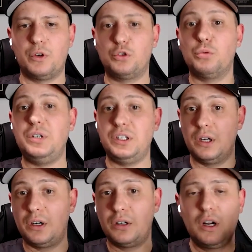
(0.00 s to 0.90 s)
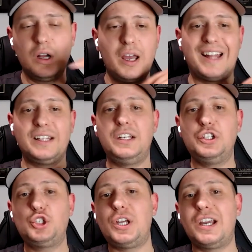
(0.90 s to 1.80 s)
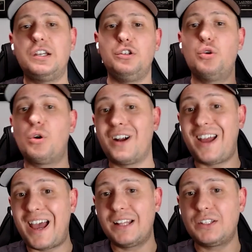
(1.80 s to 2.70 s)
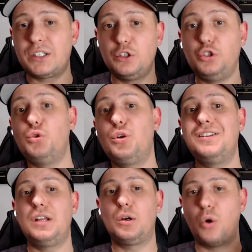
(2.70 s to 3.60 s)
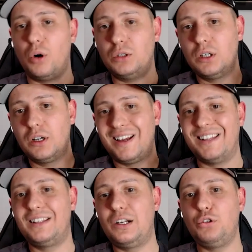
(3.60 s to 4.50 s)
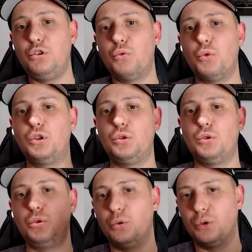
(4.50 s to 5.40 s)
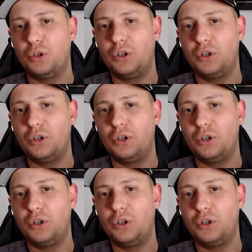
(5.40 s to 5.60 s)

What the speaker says: to be there. And he's checking your ads during the call and telling you what to do.